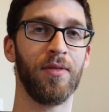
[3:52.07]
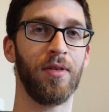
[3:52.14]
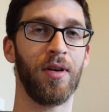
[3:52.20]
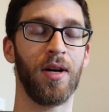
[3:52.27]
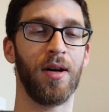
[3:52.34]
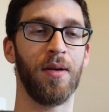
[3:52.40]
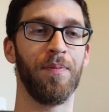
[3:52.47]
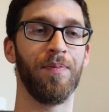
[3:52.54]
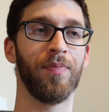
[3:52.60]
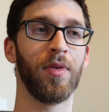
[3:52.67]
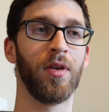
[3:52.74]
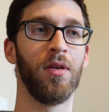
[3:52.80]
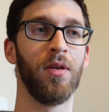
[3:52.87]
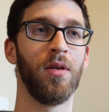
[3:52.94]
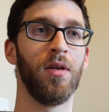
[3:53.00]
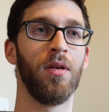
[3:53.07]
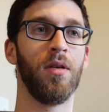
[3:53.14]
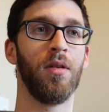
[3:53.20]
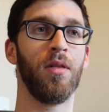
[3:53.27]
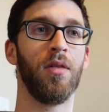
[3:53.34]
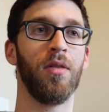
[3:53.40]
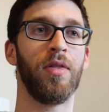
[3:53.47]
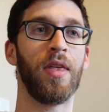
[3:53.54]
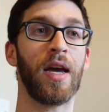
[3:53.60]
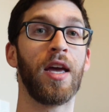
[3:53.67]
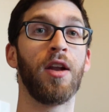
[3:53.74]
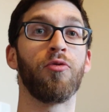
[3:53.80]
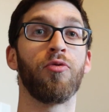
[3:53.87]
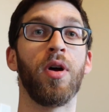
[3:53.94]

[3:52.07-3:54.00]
that can